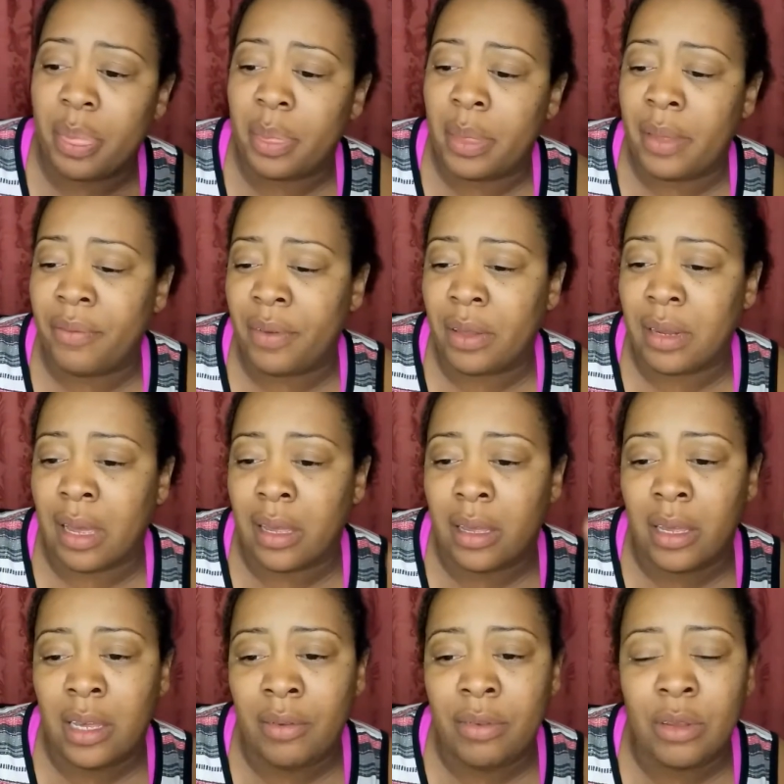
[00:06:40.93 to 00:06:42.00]
They feel like
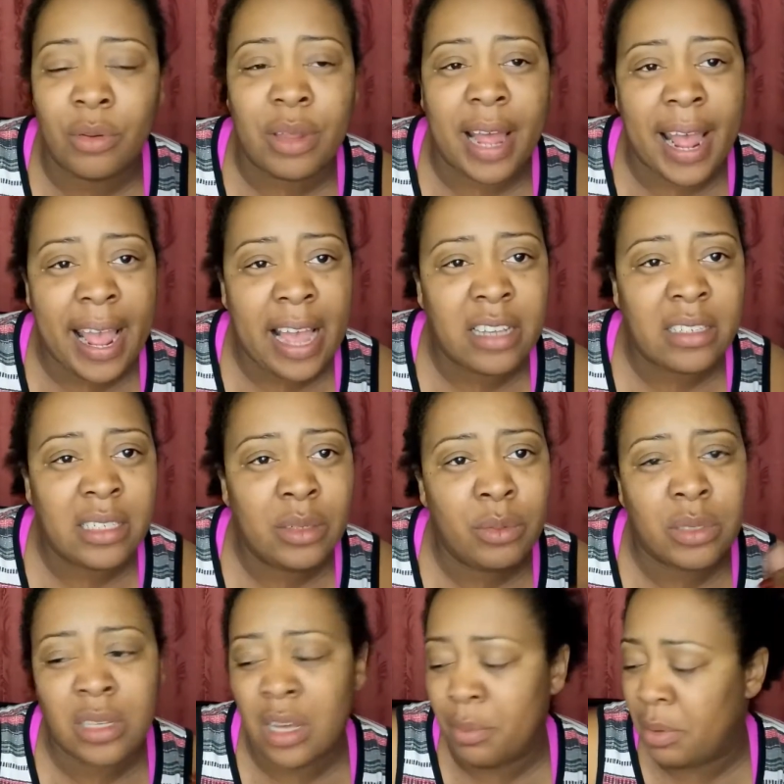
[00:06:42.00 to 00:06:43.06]
even though Ashley
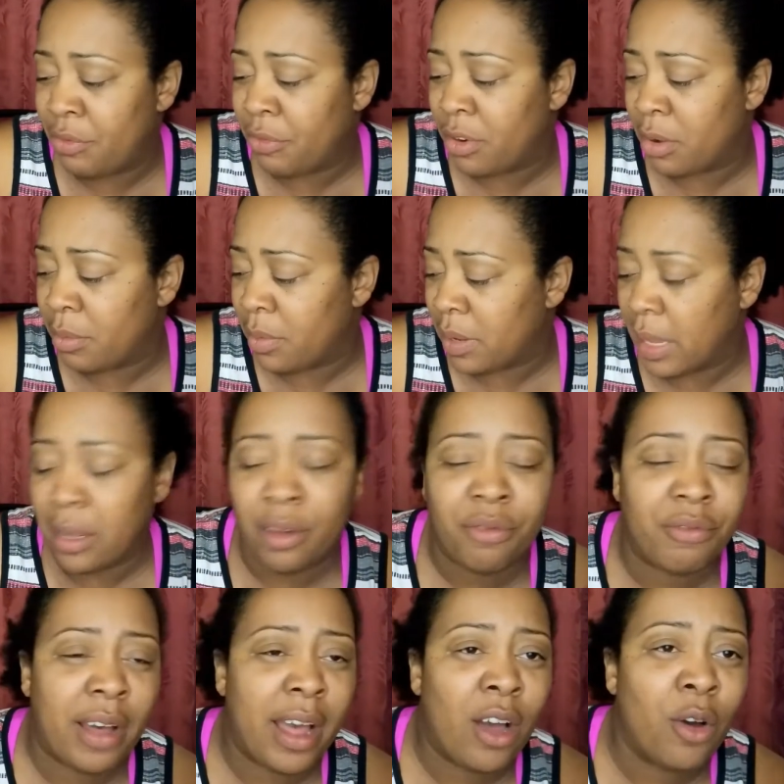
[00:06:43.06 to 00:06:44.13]
was coming from like a
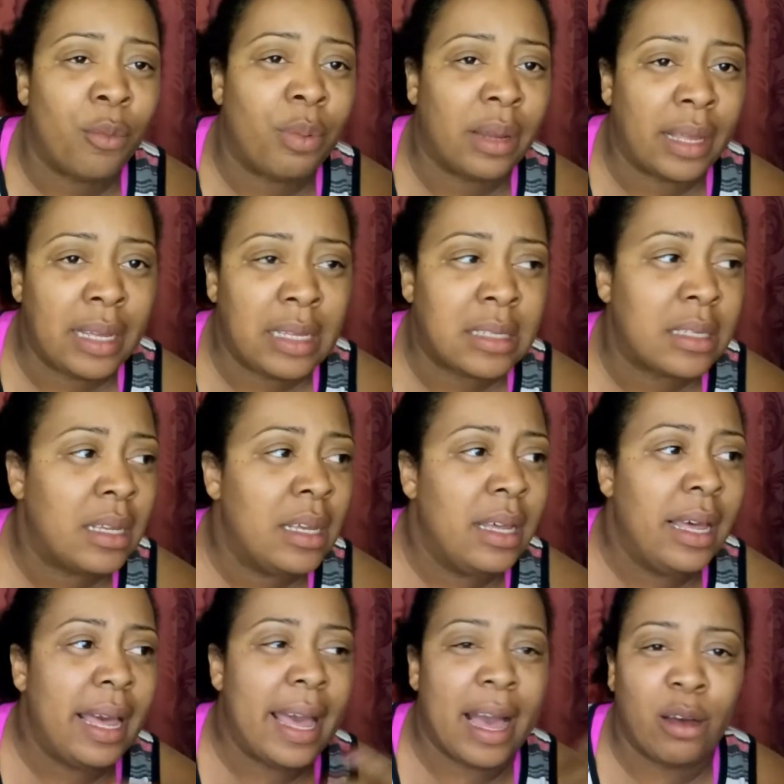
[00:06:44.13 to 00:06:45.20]
foul place
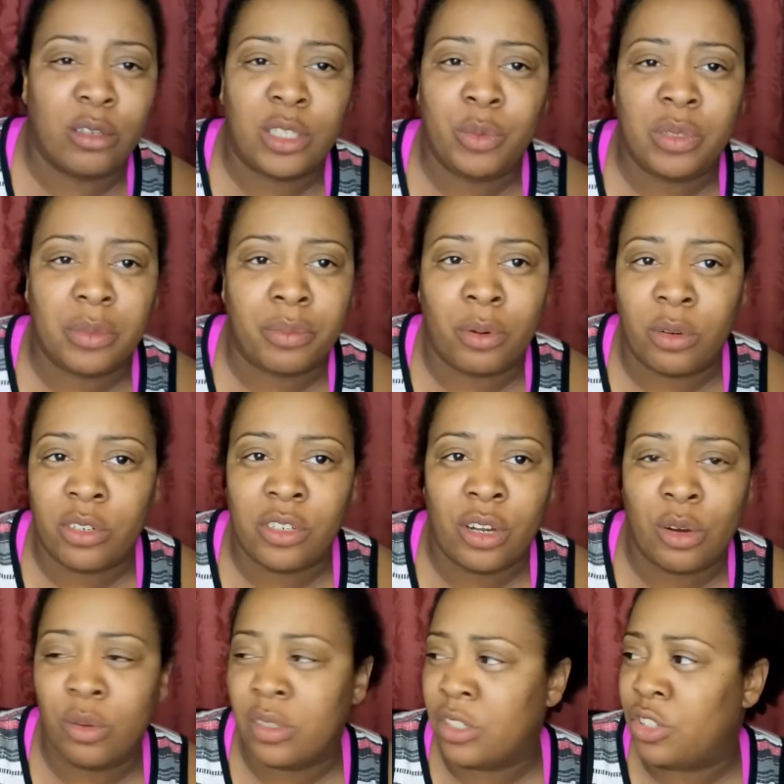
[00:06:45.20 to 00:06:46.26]
and how she was approaching the
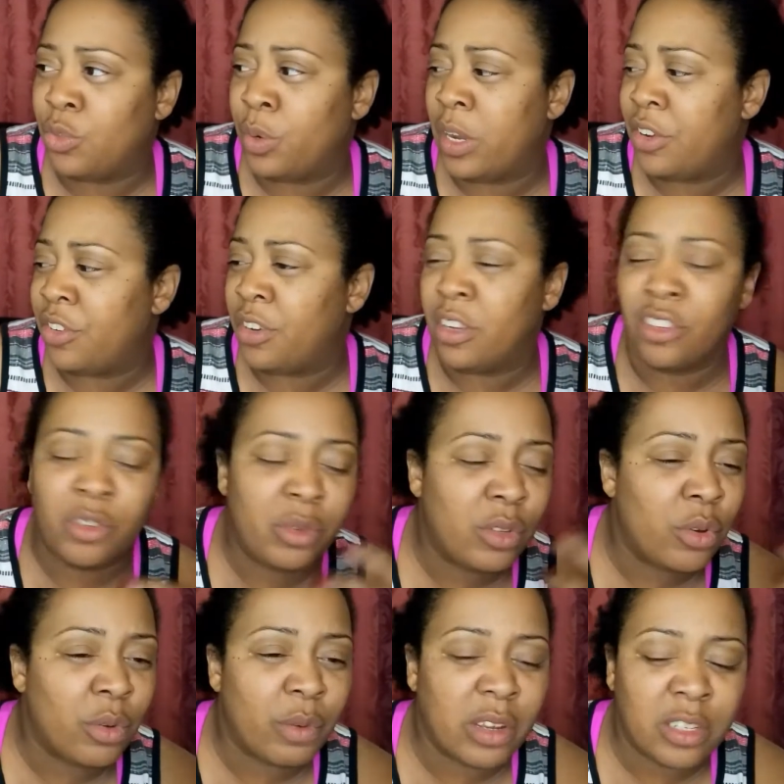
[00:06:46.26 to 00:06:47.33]
whole situation and she was
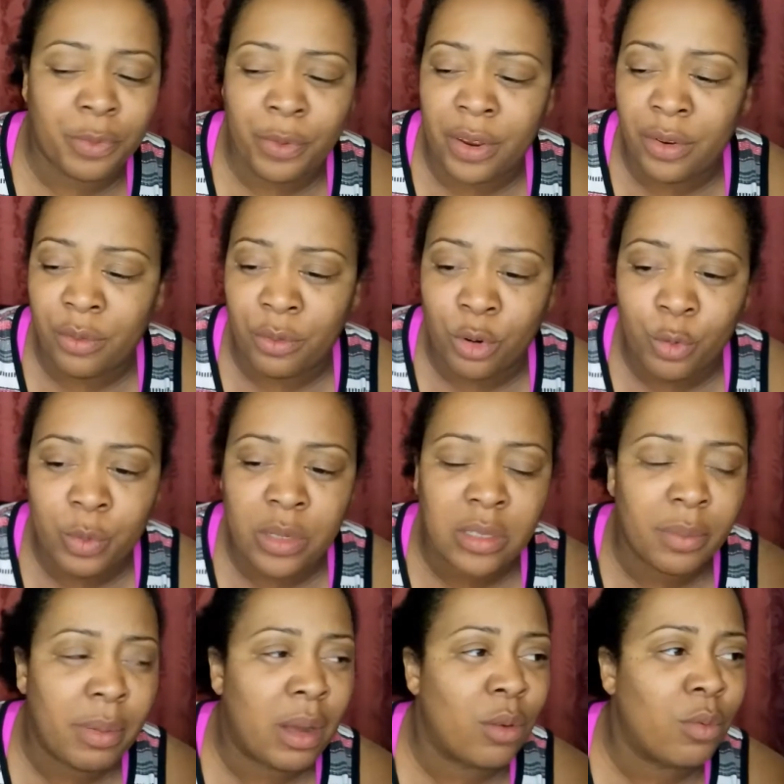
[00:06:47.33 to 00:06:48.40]
going around spreading rumors
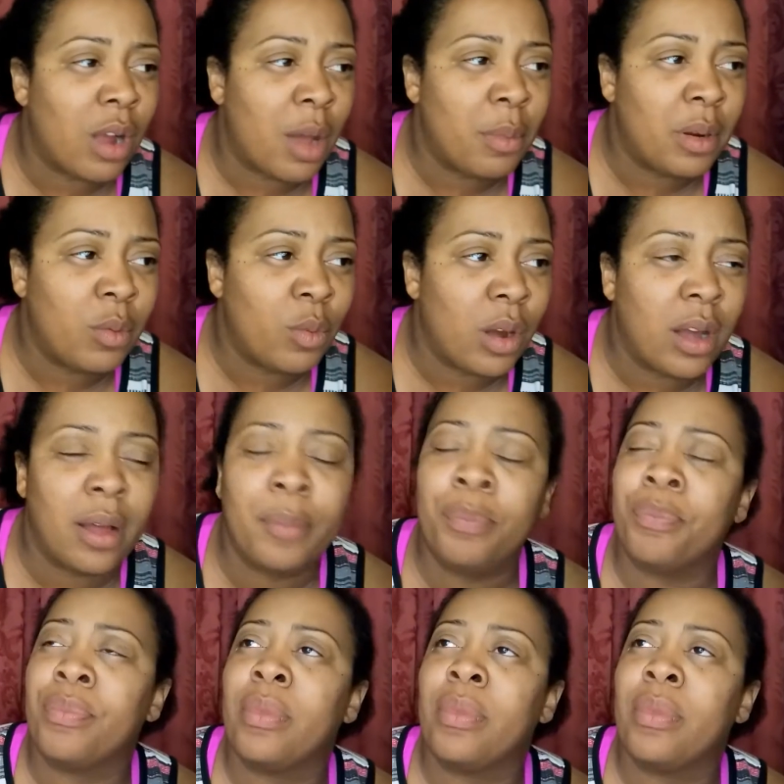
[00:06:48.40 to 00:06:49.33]
about Robin and Juan,